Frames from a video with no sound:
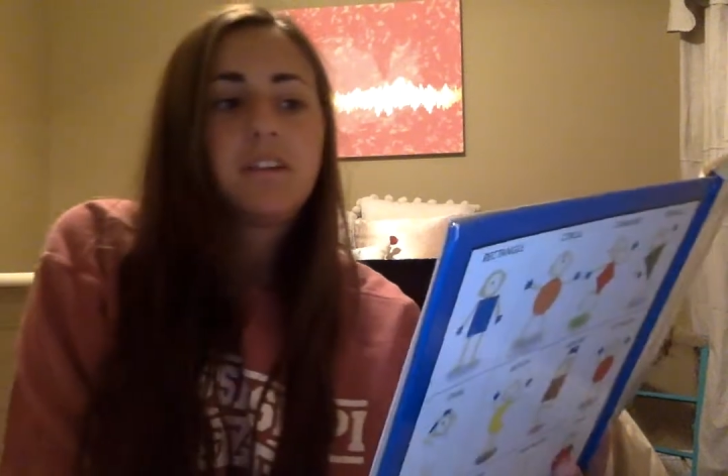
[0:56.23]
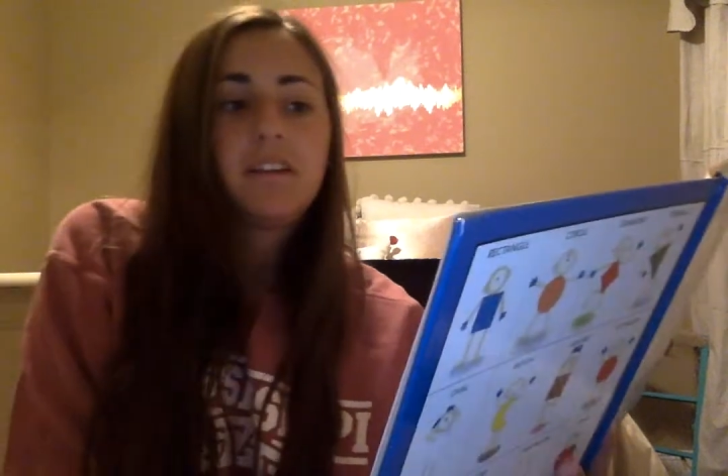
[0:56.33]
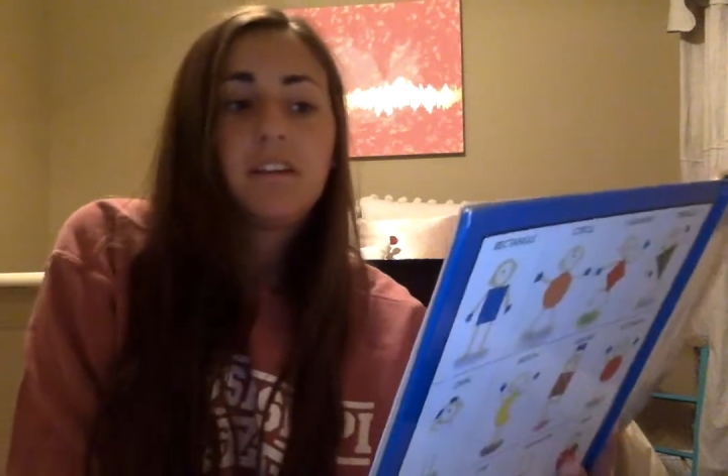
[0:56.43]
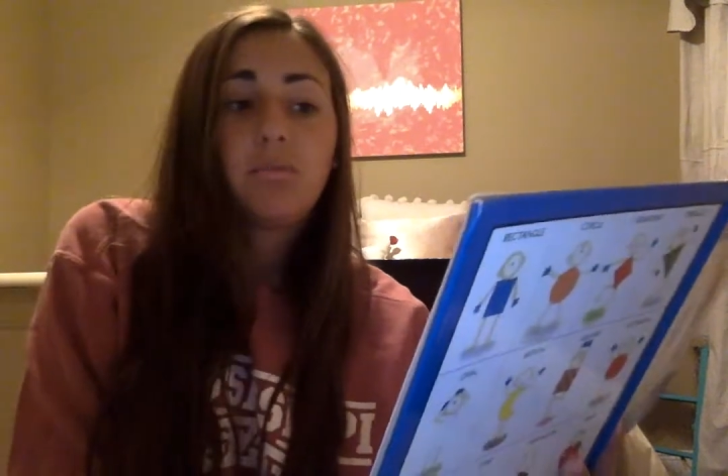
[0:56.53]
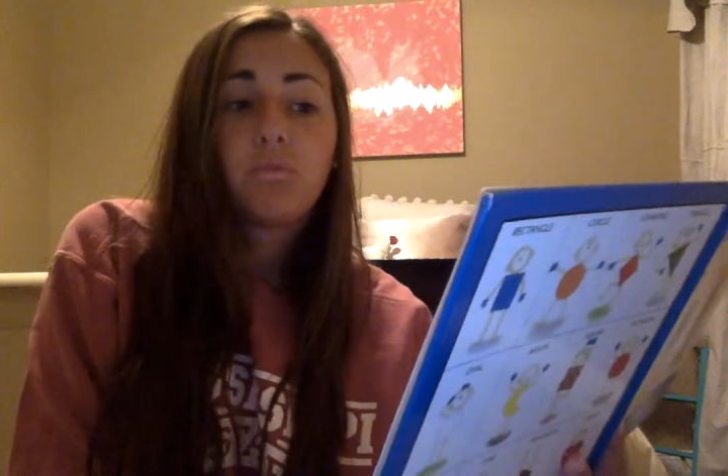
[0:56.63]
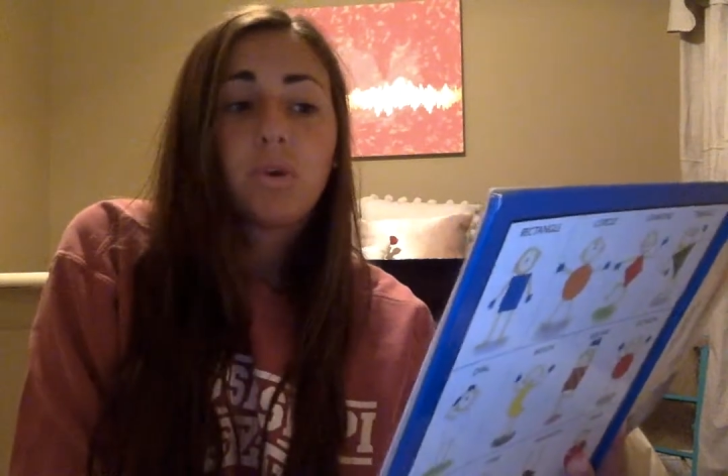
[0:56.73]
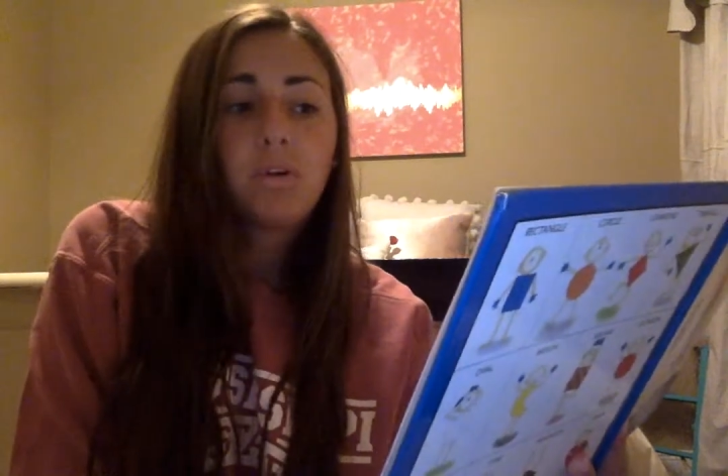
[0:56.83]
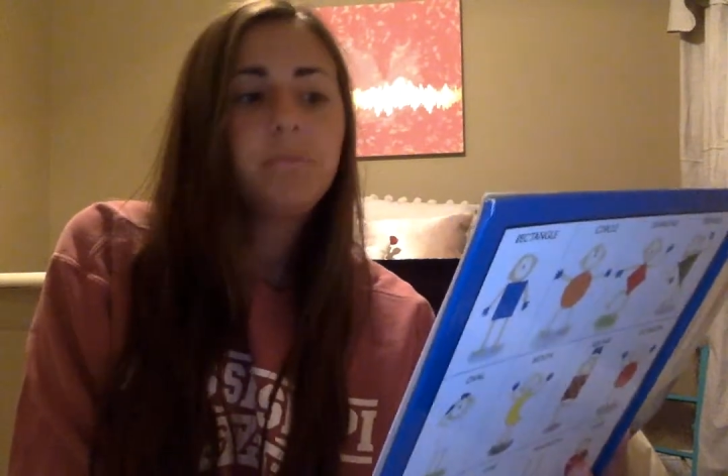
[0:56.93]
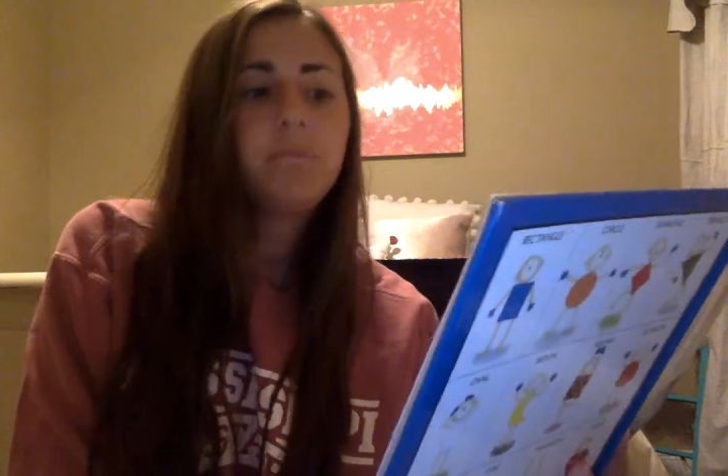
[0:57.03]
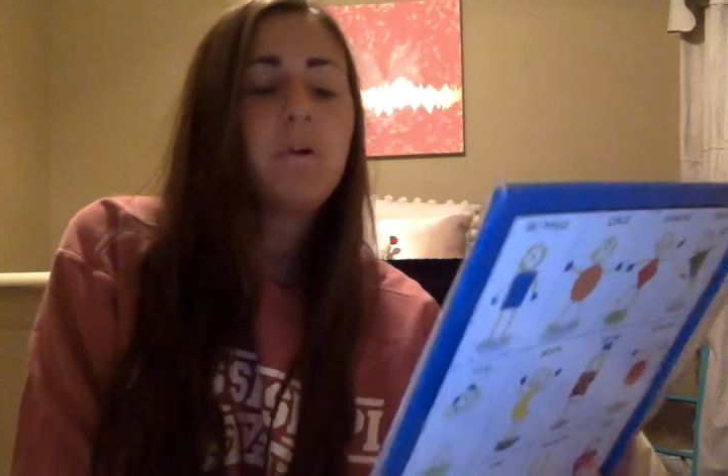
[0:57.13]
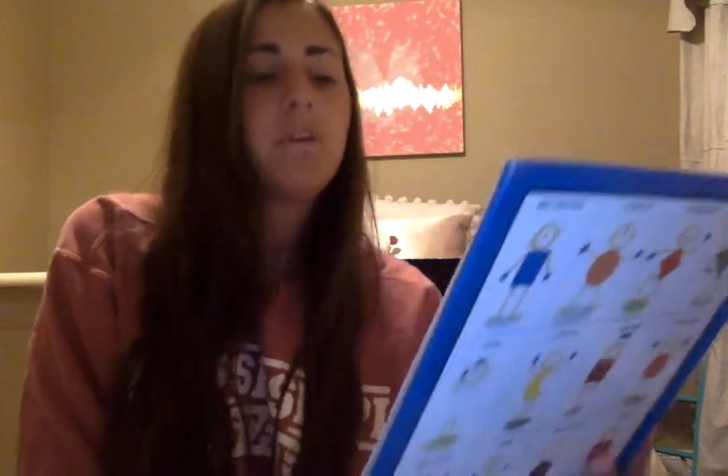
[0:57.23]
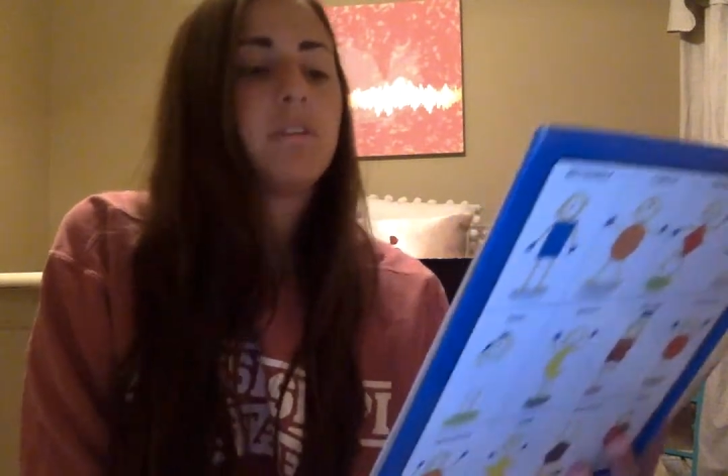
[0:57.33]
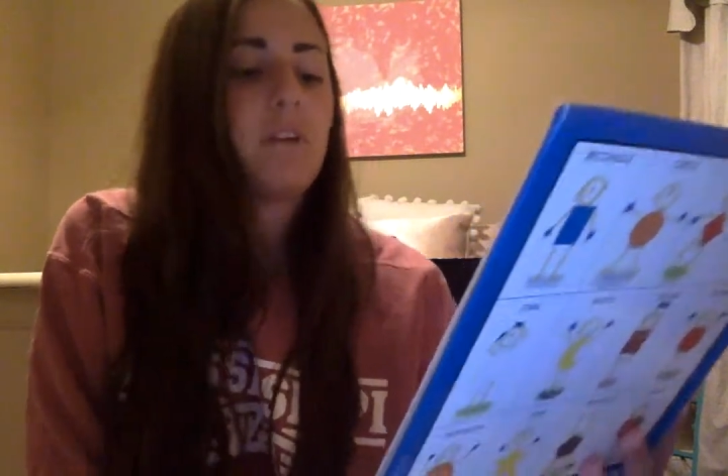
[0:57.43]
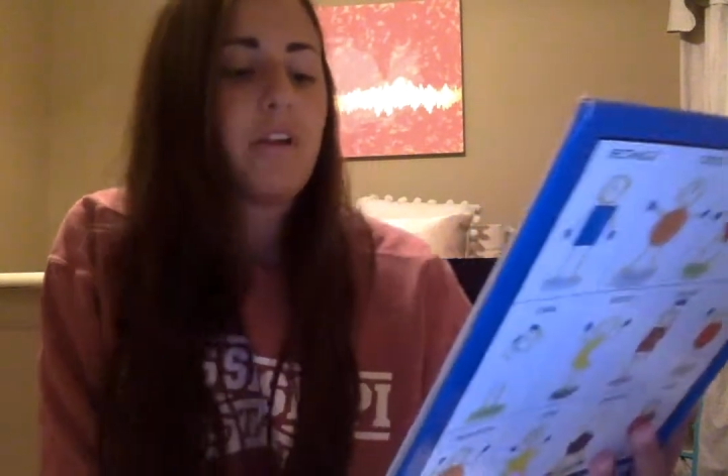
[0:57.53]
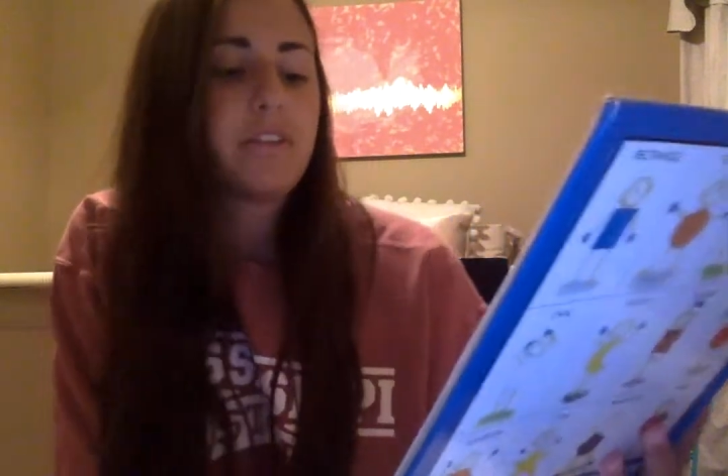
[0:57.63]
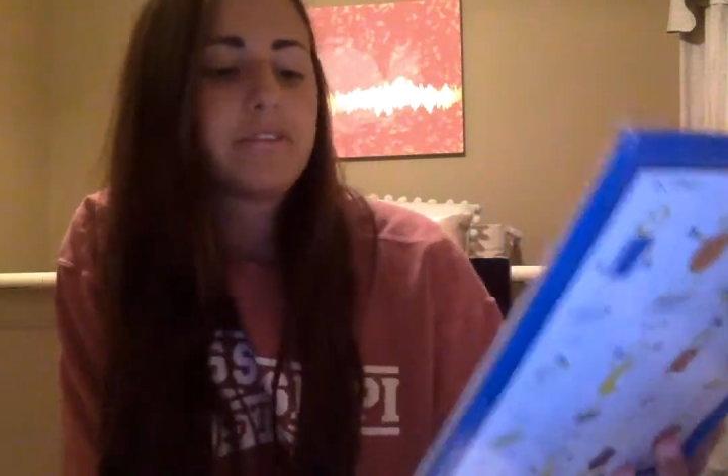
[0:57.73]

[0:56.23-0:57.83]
He'd roll and roll around the